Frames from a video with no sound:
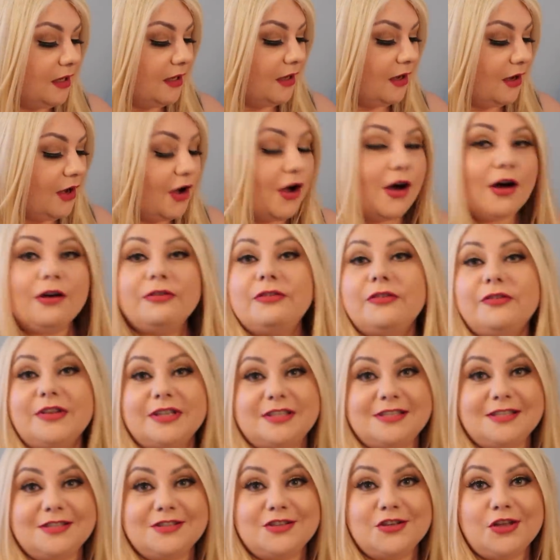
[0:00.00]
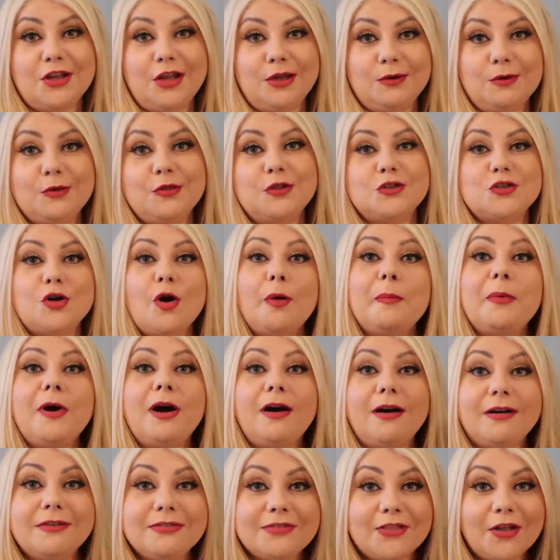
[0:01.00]
half of it is new. The top
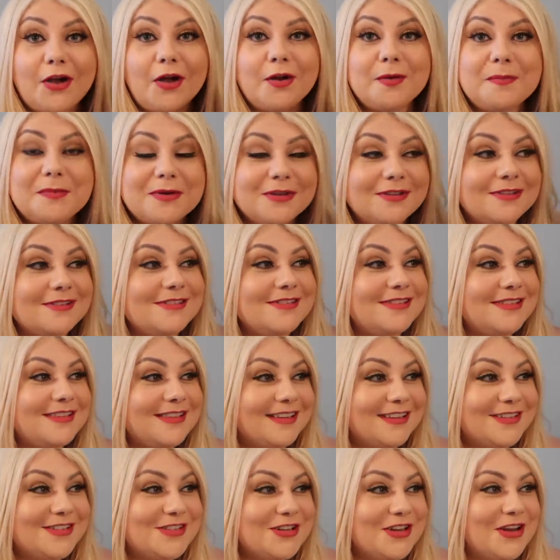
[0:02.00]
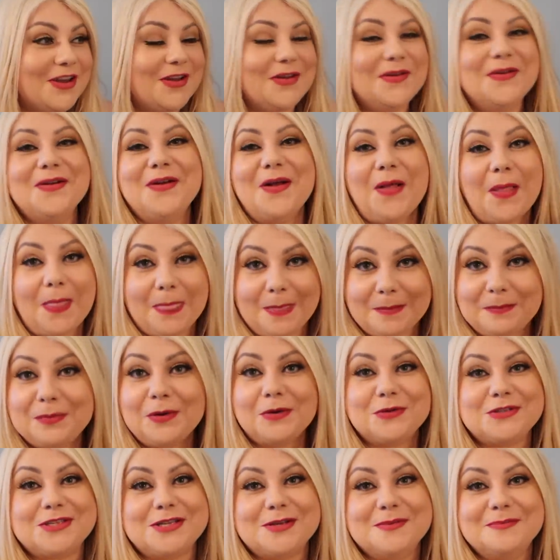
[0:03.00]
half that opens is new and the
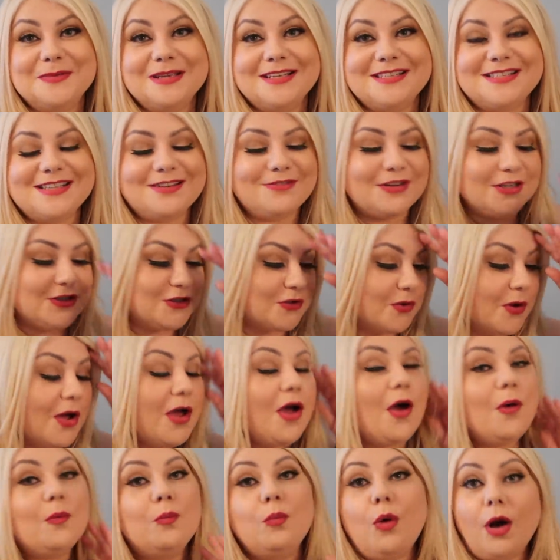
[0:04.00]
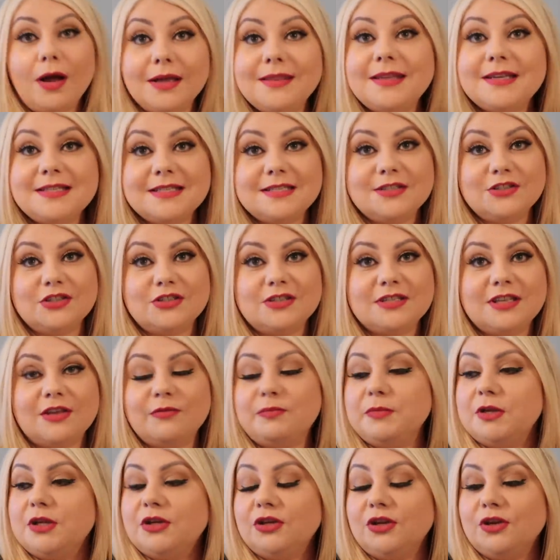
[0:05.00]
bottom is the original. Why they didn't just
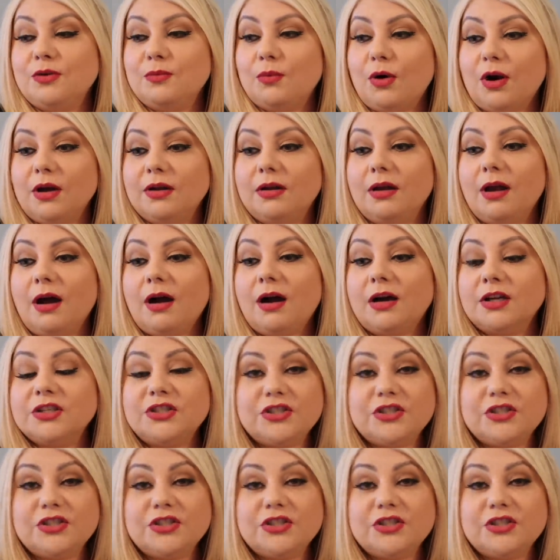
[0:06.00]
give me a new one, I